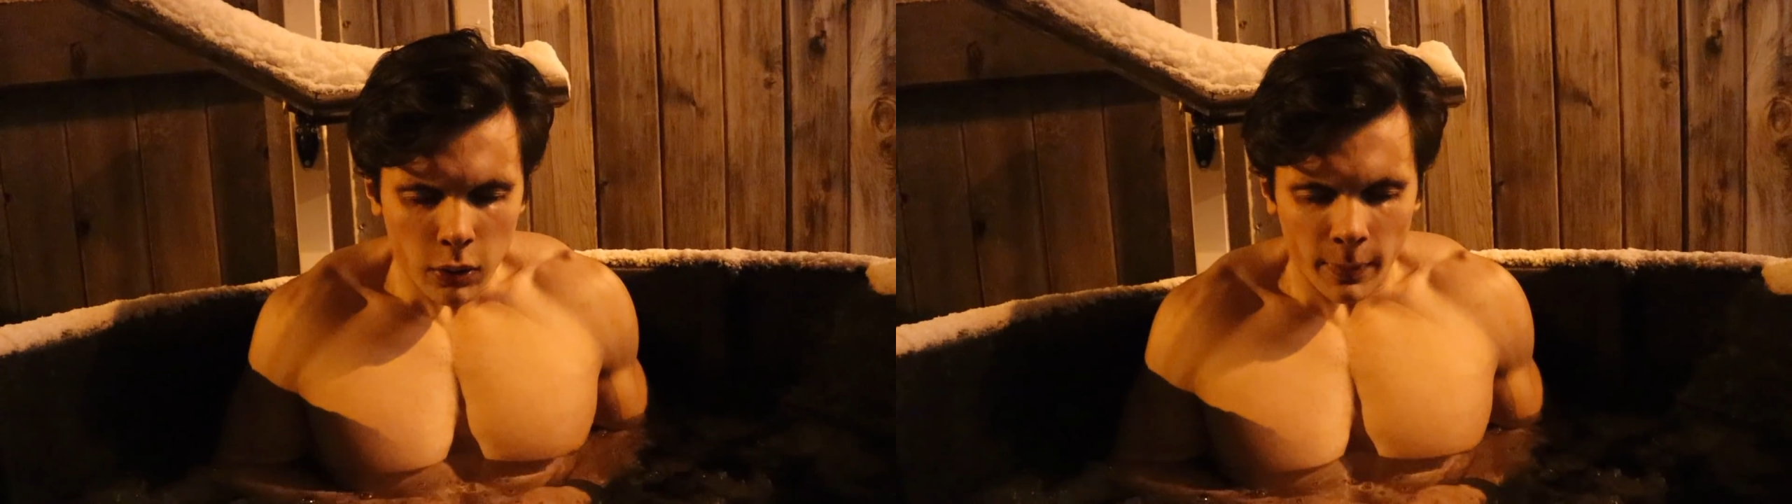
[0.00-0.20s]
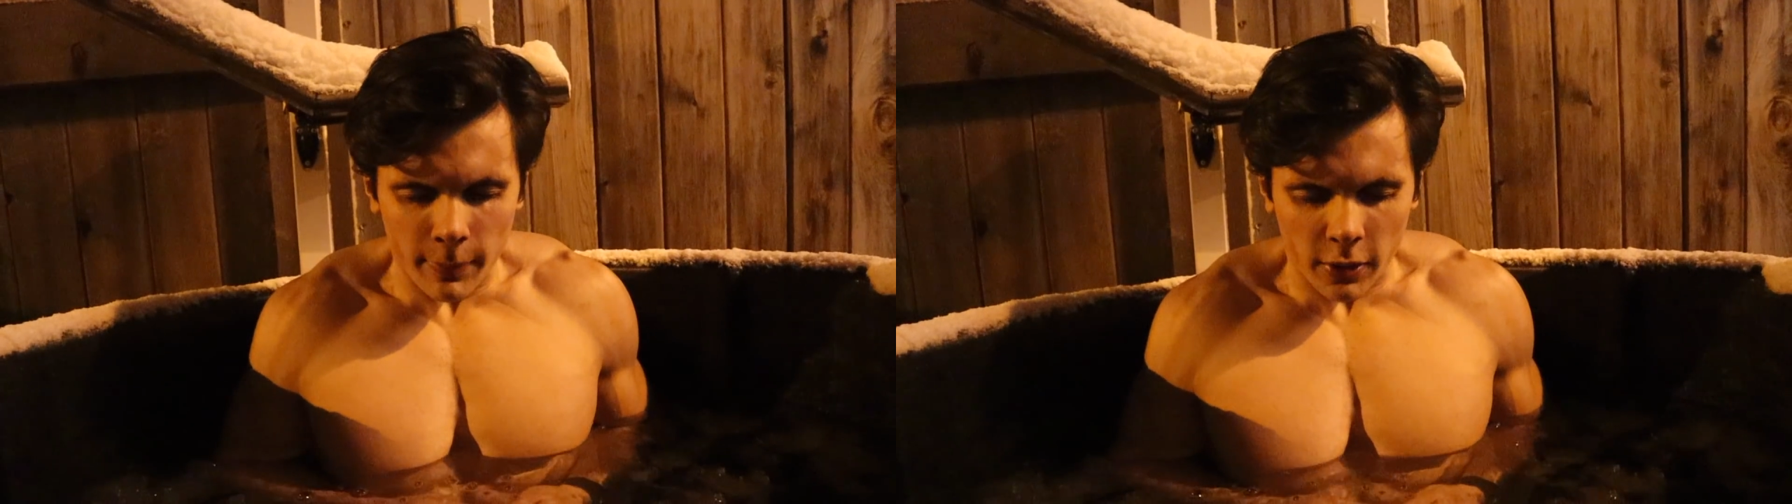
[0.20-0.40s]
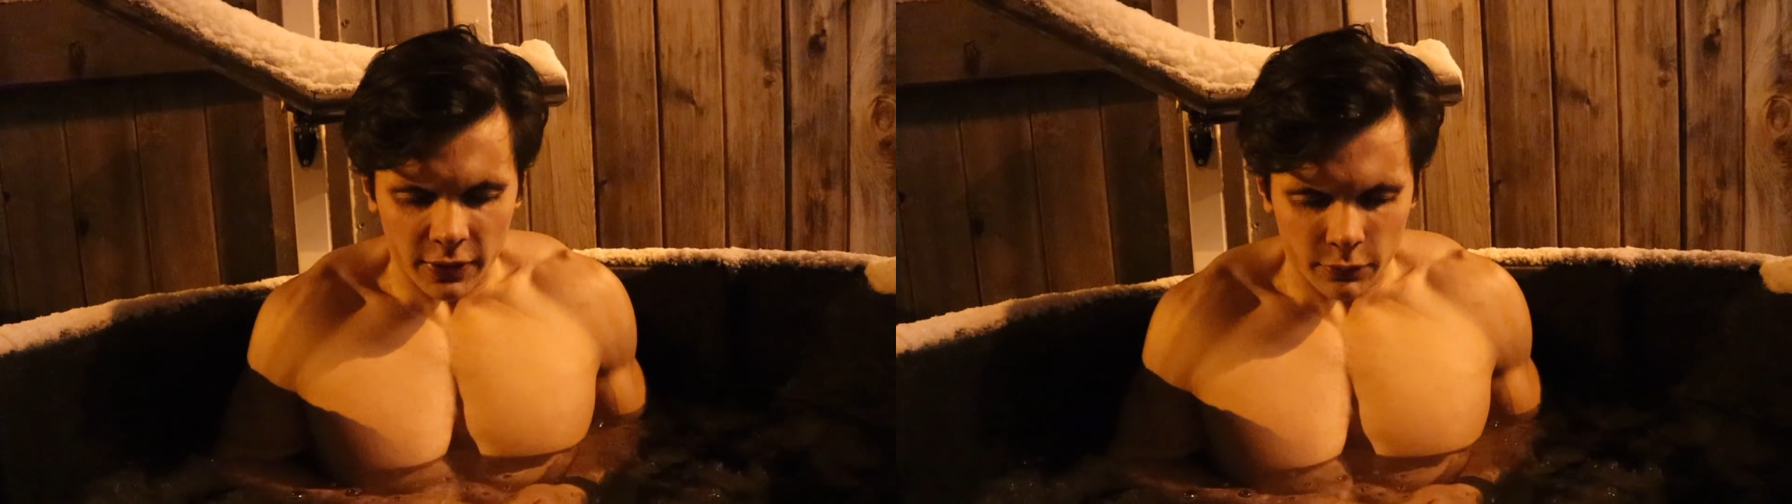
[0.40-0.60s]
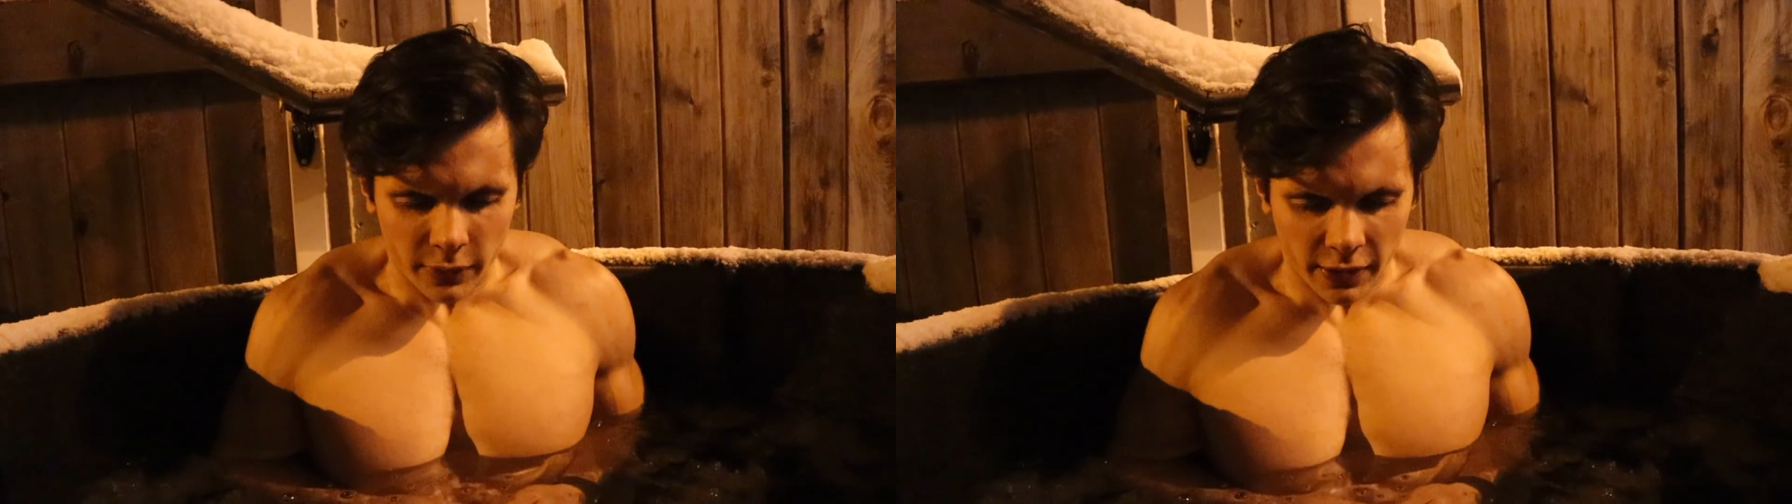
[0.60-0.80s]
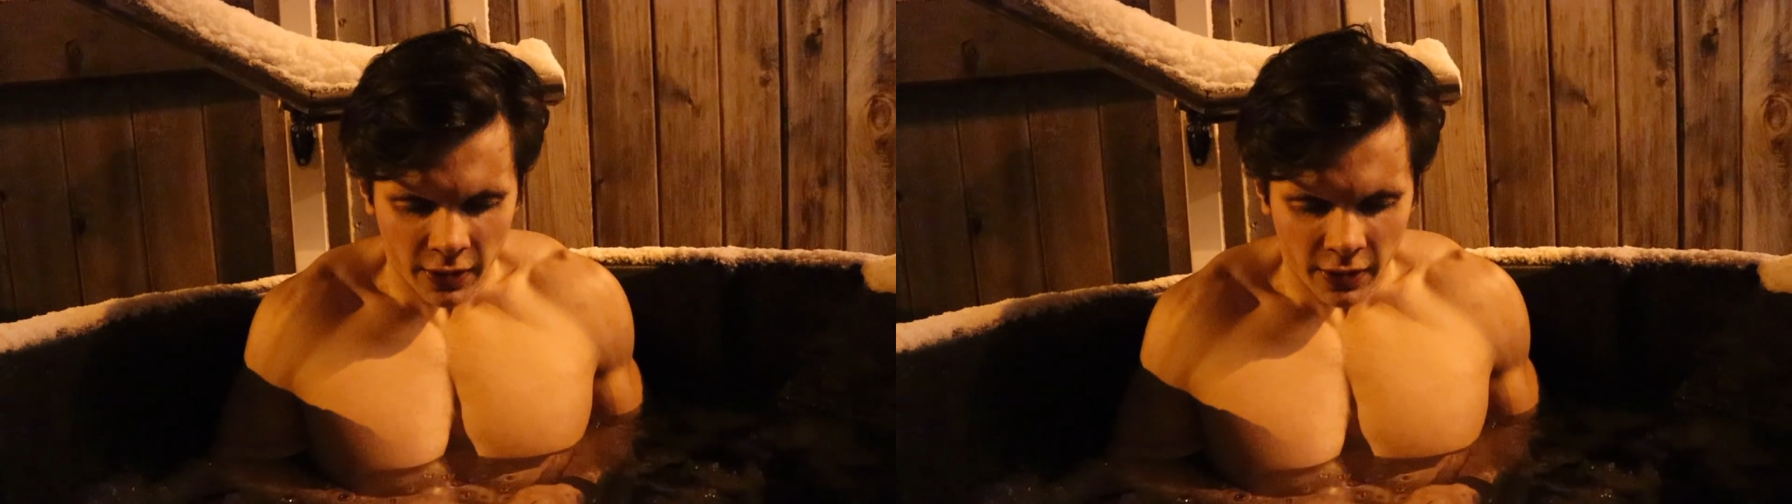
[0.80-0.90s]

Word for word: My body's ringing.